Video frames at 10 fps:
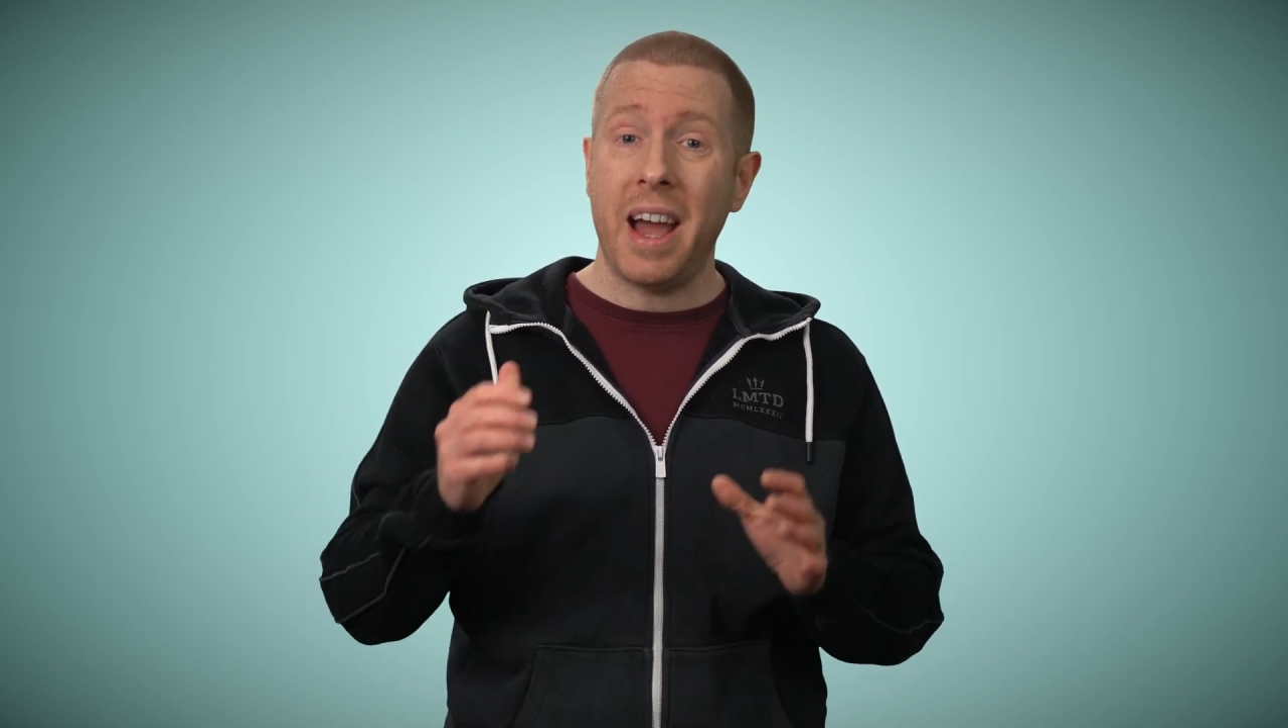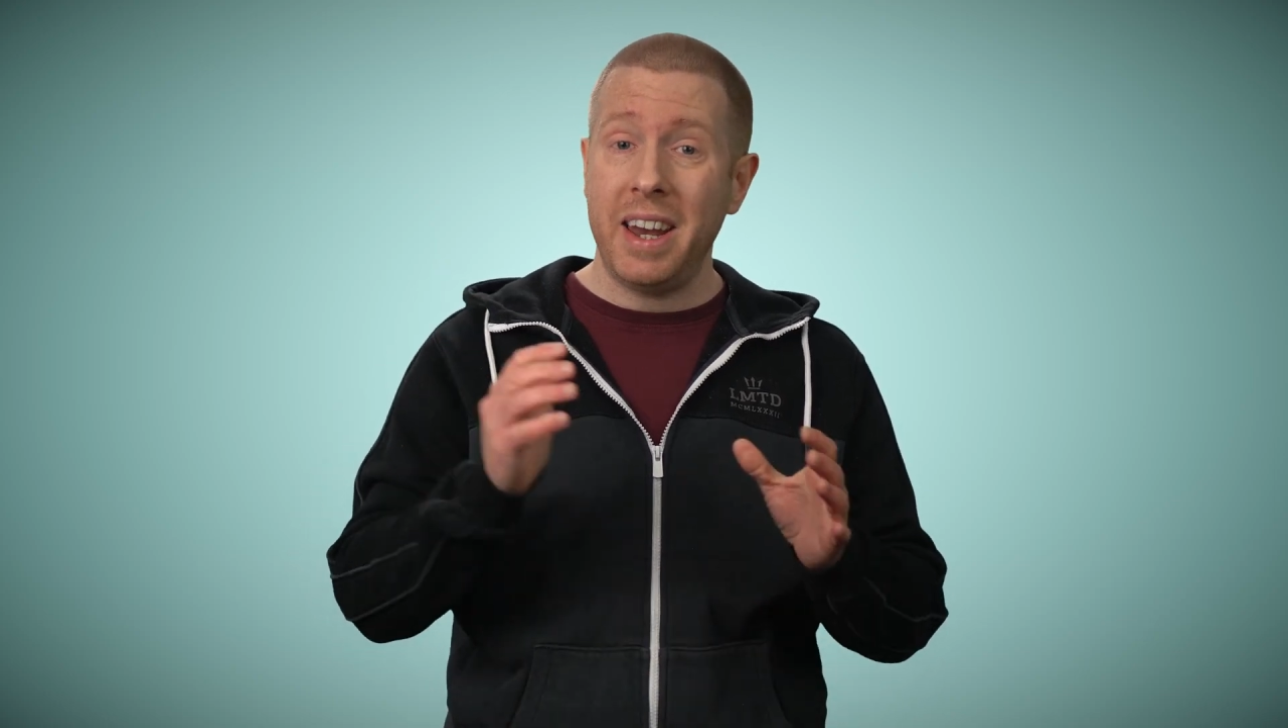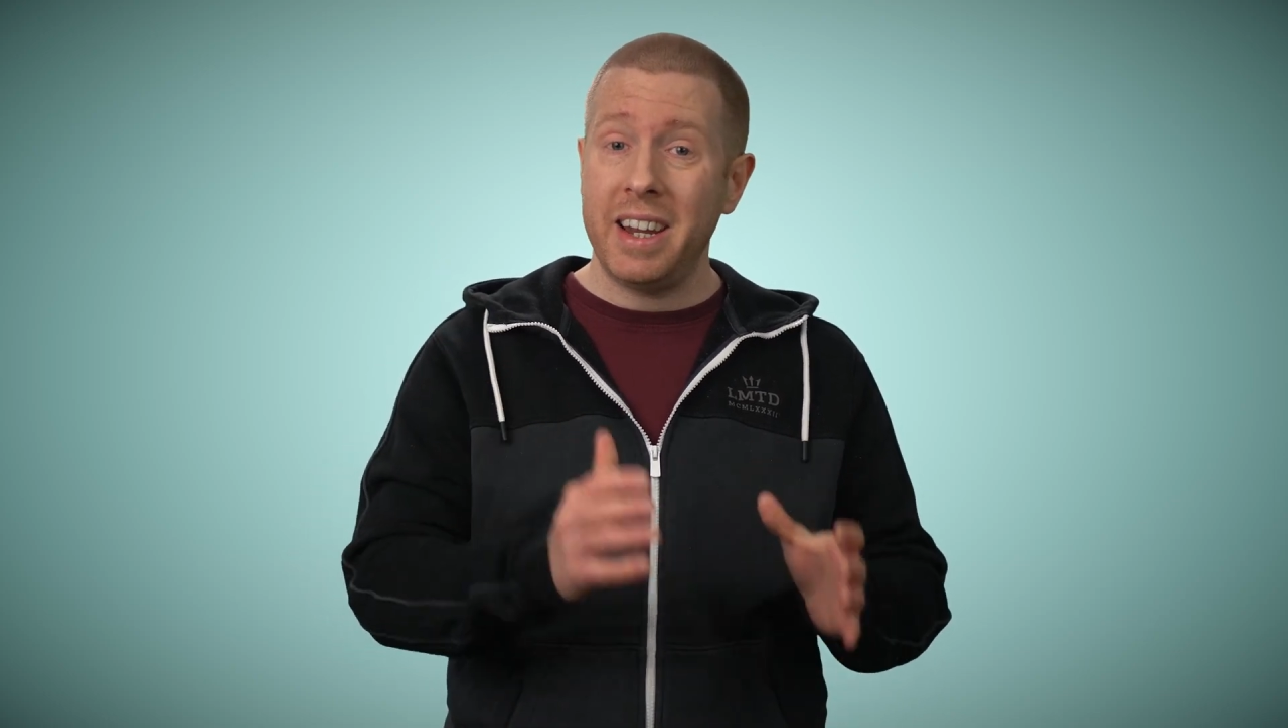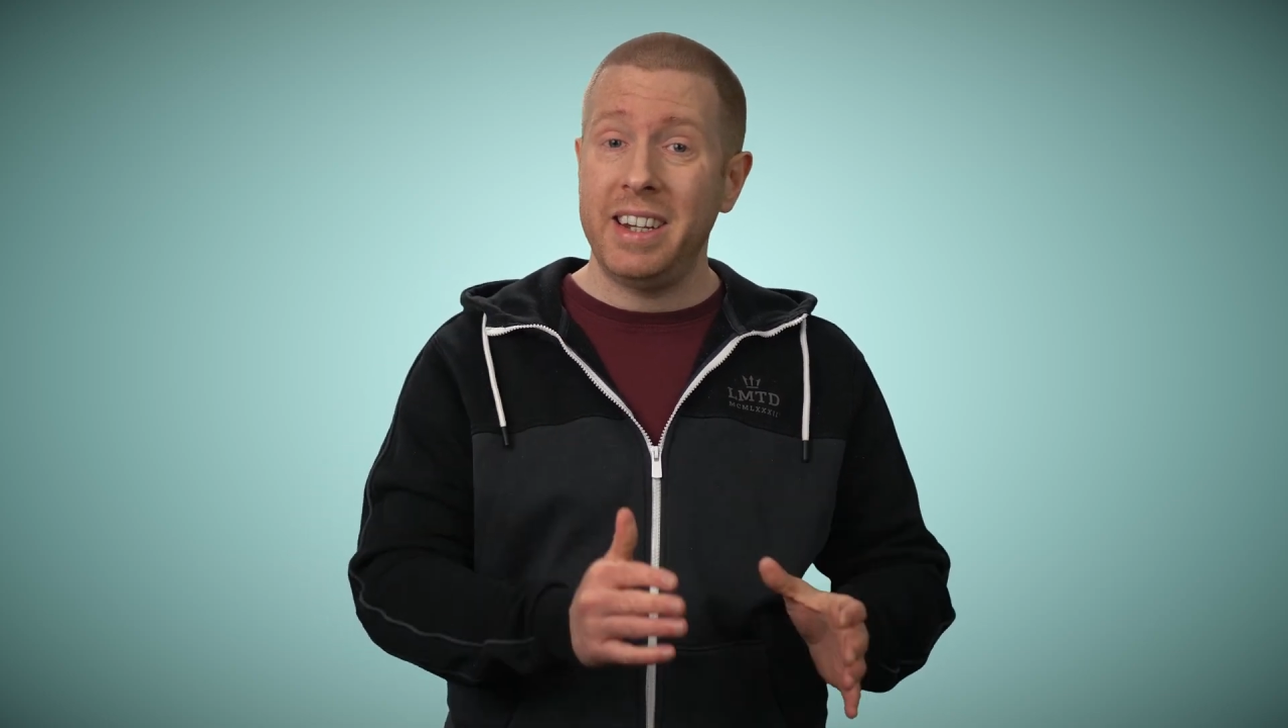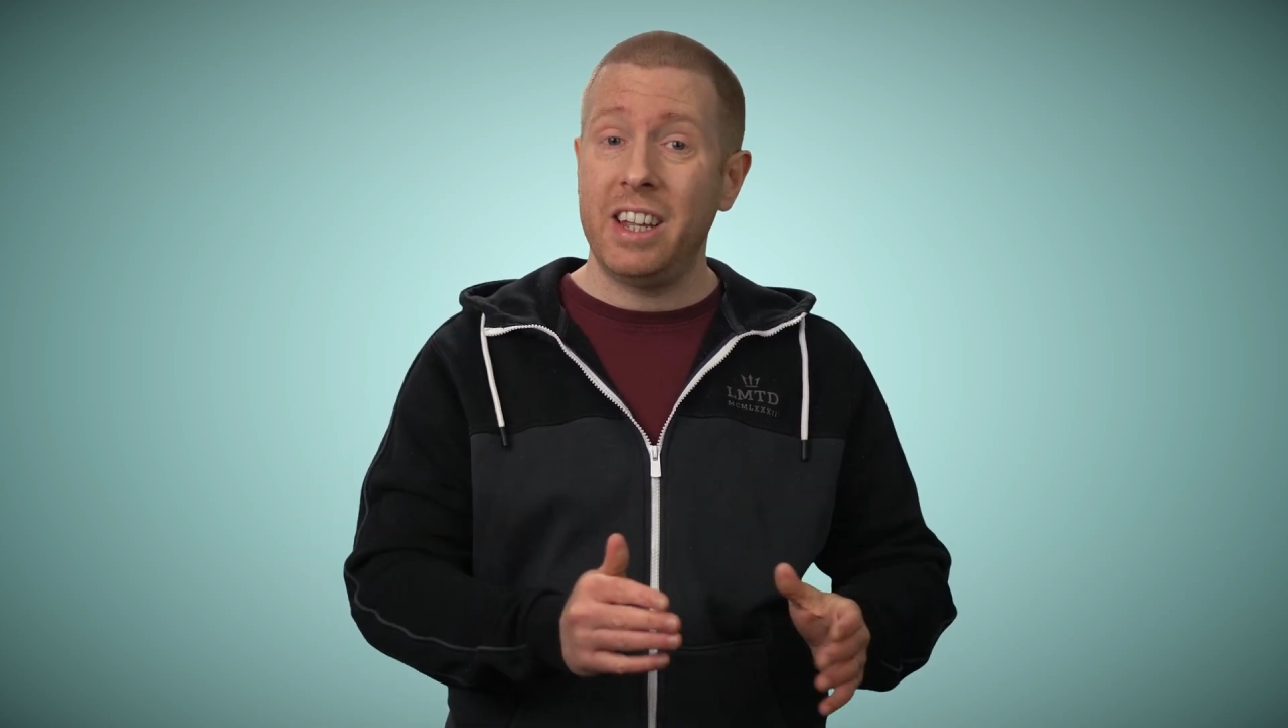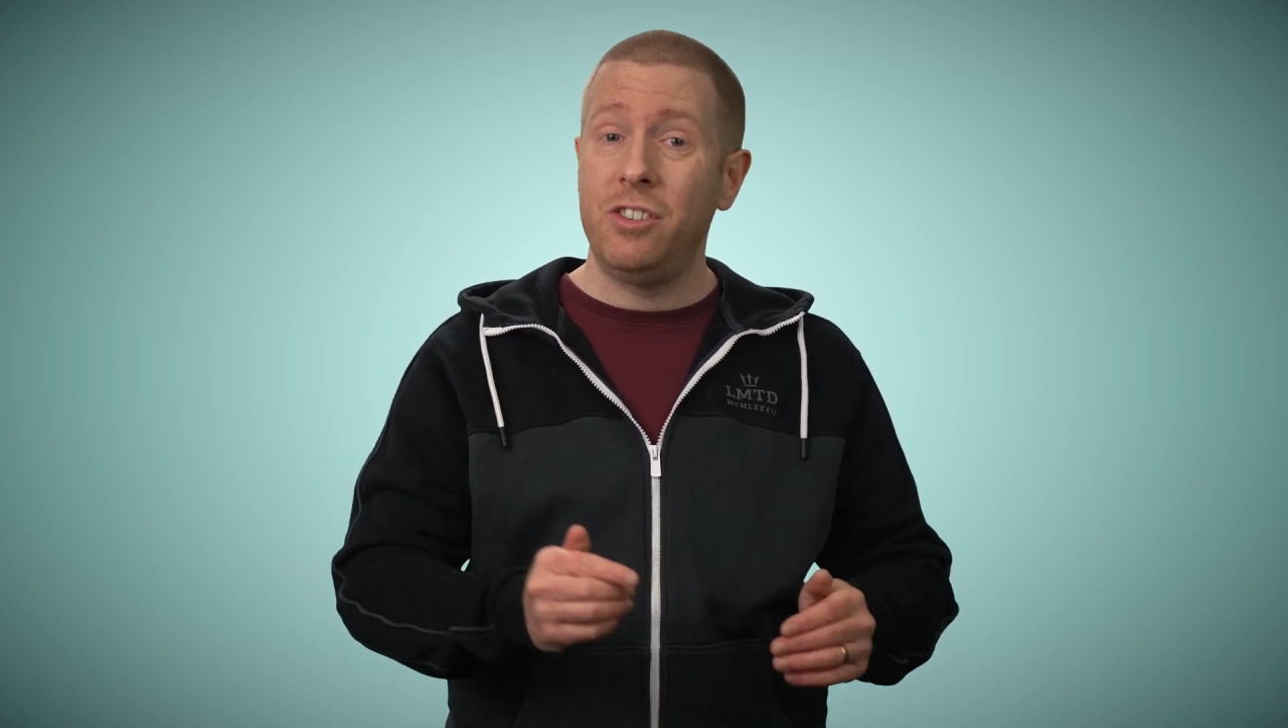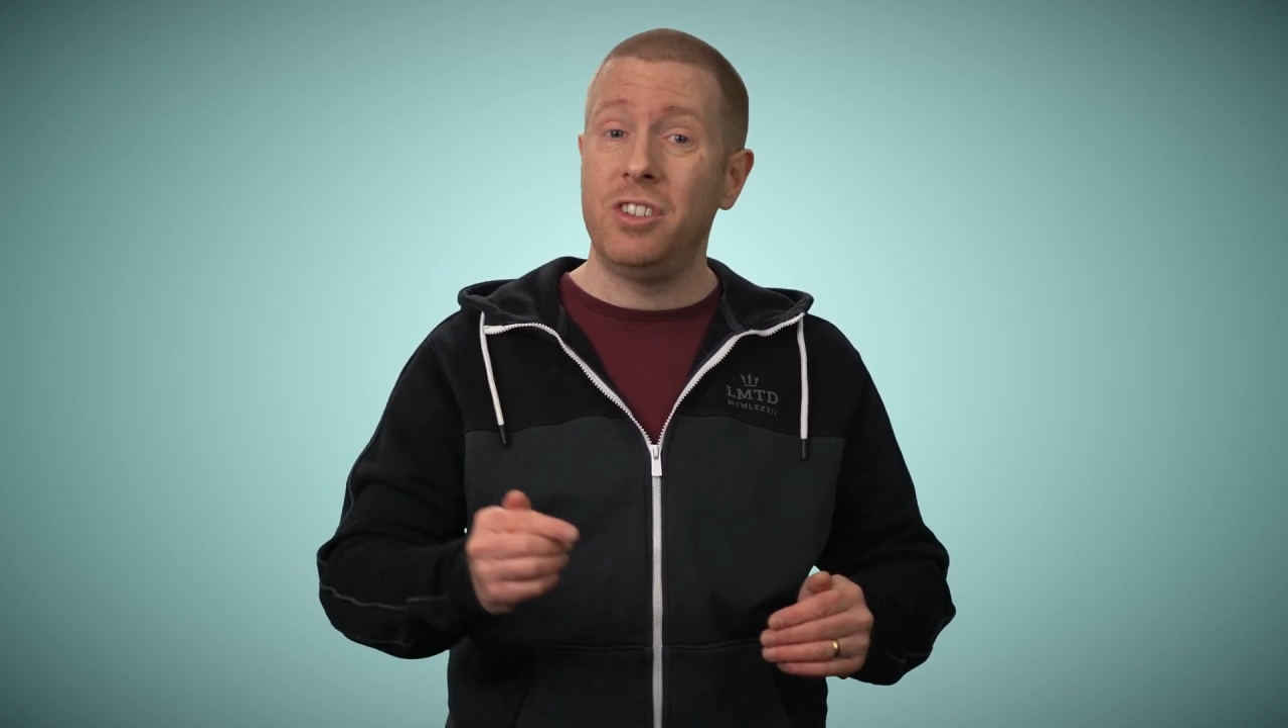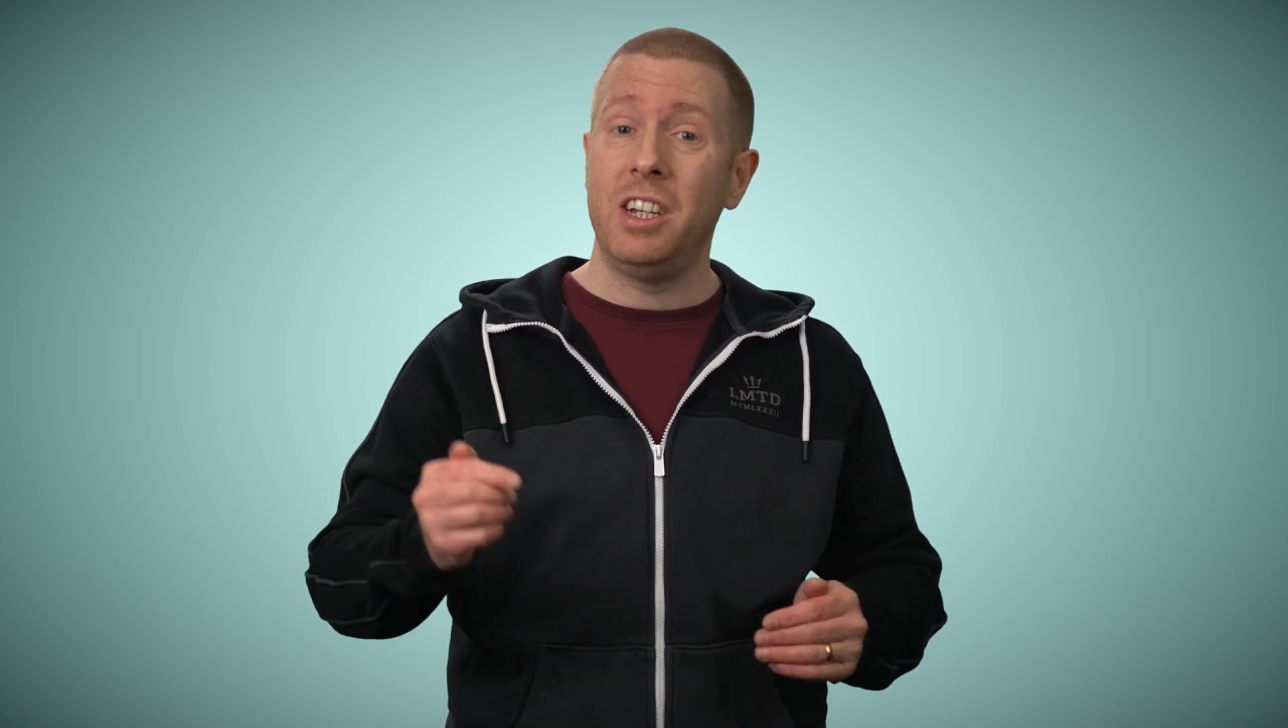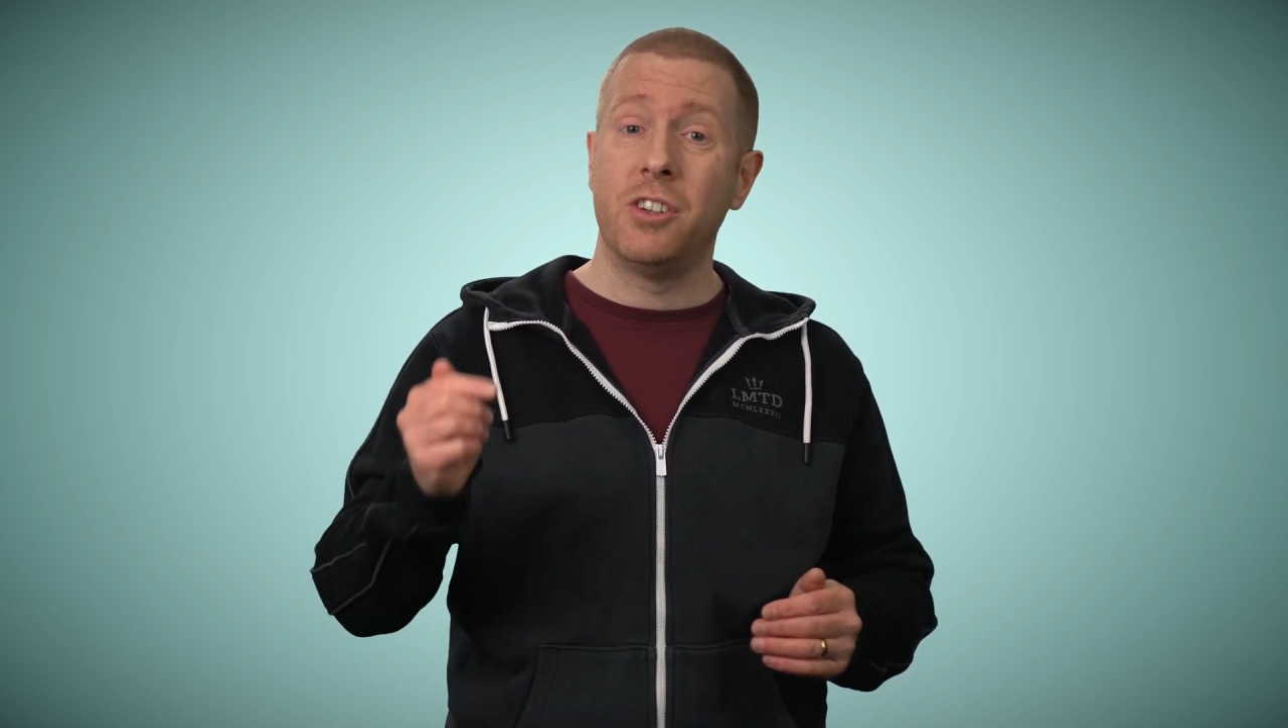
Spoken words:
any ideas you see